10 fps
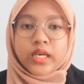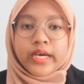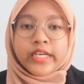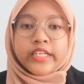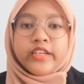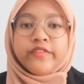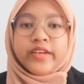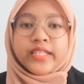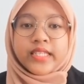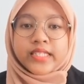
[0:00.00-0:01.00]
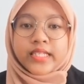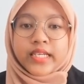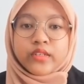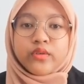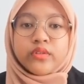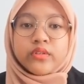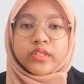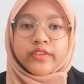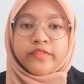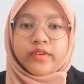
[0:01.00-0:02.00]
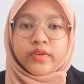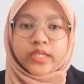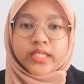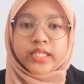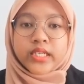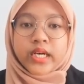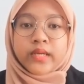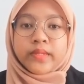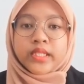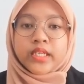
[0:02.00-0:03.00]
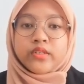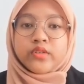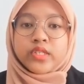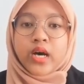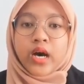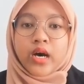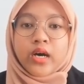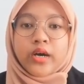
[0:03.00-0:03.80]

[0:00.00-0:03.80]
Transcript: The factors that could influence the habitat use are